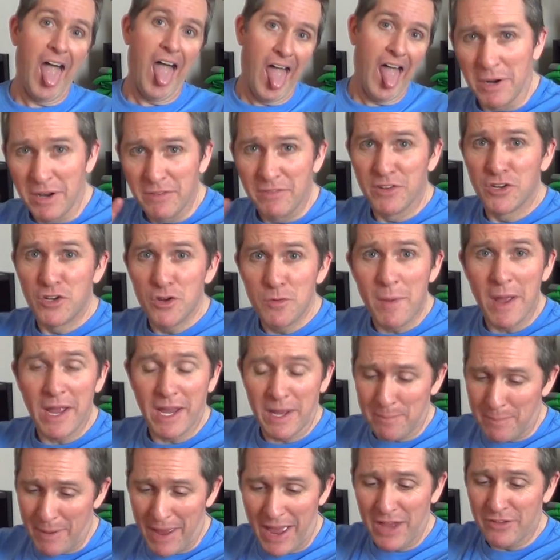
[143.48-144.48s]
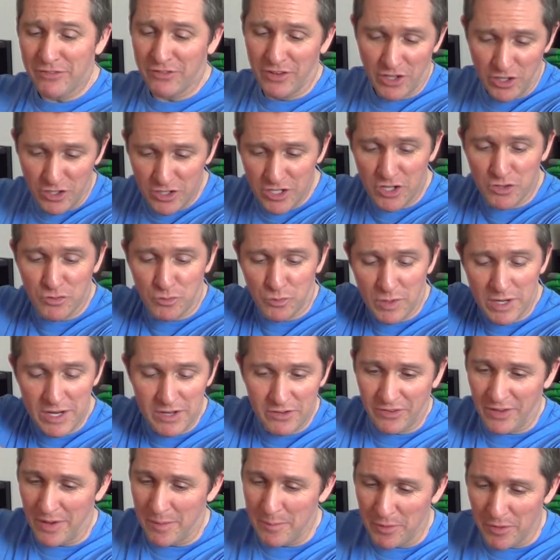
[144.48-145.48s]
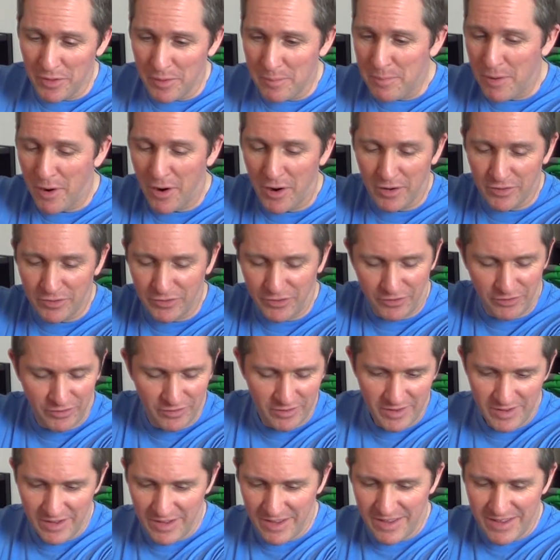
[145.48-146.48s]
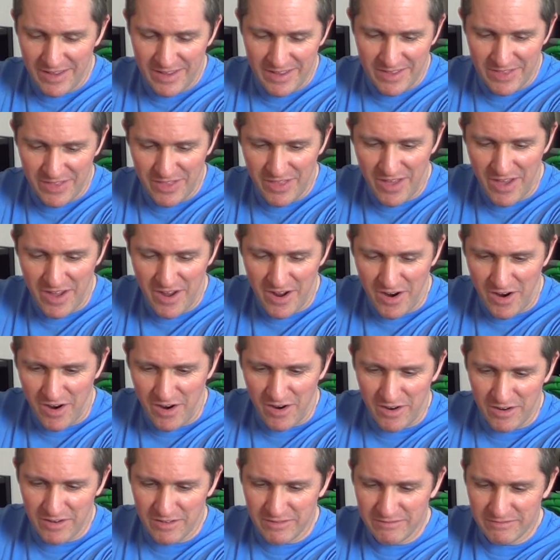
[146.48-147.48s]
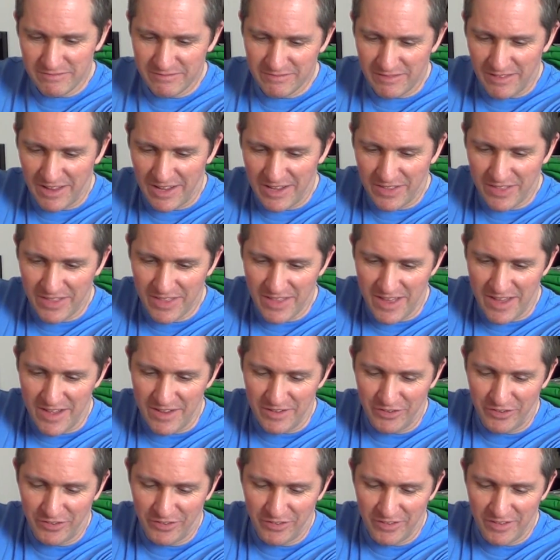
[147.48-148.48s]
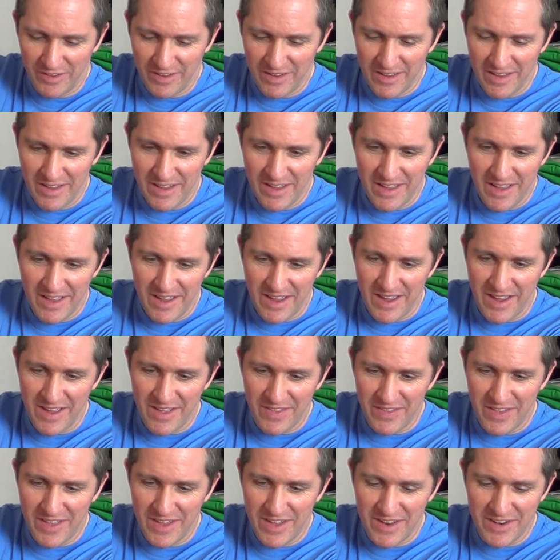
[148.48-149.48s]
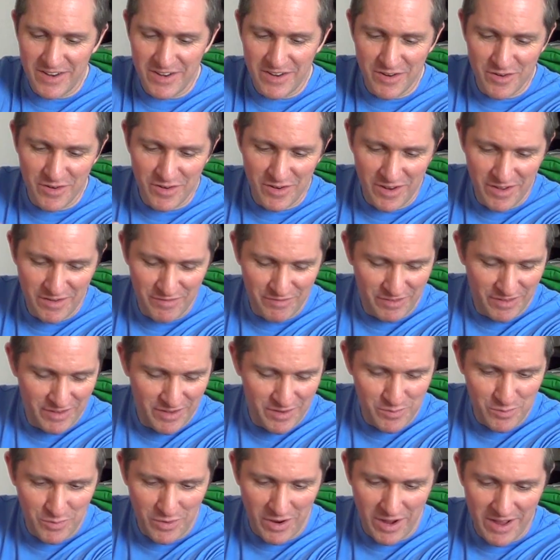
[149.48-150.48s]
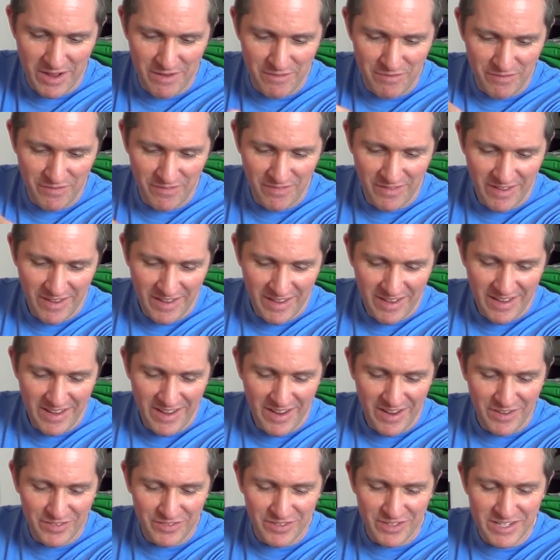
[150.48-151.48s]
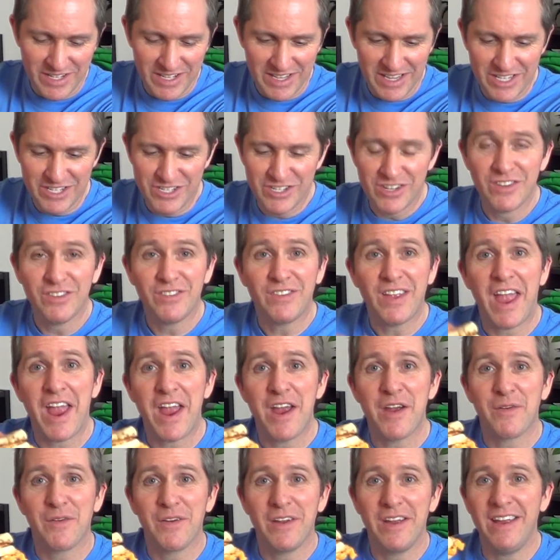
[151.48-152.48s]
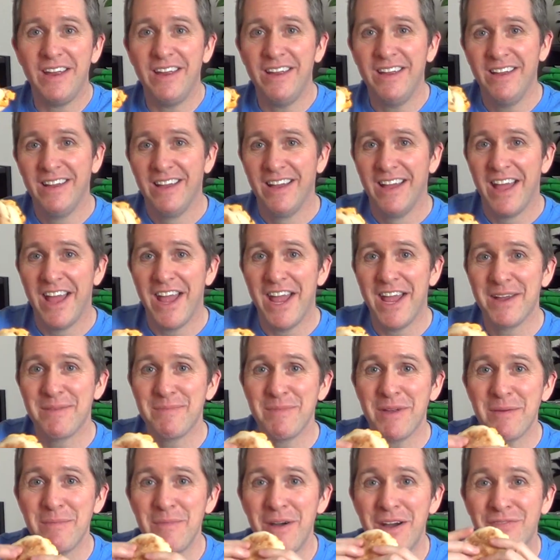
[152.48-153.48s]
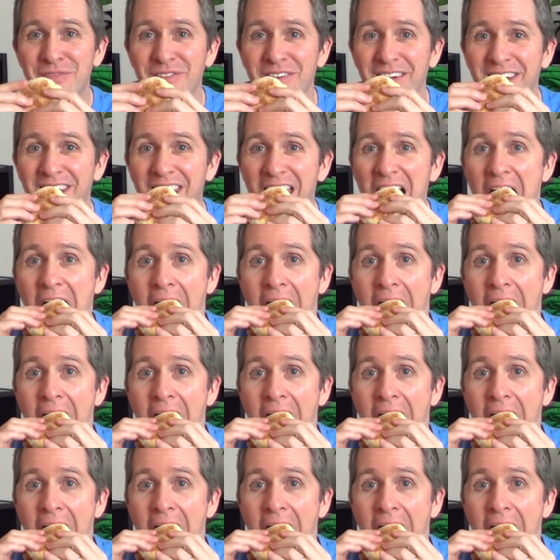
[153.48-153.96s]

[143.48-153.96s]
But if you do make it past, then you just reassemble the parts there, like this. And then your lovely wife has a delicious, hairy Egg McMuffin.